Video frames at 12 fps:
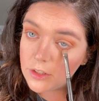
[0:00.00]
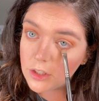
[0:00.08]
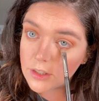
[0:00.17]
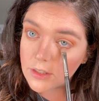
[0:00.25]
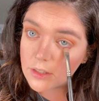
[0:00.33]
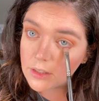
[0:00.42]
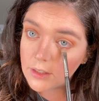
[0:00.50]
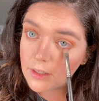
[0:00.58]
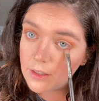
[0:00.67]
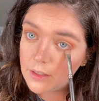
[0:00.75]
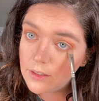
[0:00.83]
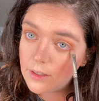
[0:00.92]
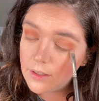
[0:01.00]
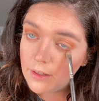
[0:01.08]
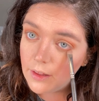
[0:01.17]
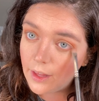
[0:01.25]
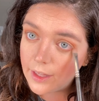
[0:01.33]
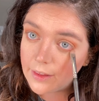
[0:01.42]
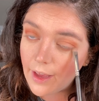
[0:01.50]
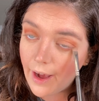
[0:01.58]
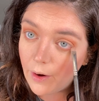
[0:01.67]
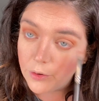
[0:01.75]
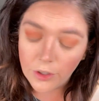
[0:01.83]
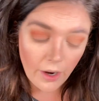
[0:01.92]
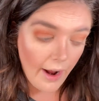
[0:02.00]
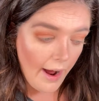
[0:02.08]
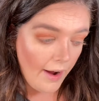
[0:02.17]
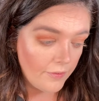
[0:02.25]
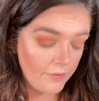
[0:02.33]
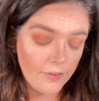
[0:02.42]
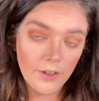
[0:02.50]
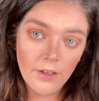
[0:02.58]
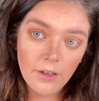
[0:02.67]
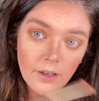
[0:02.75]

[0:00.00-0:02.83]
just like the outer half.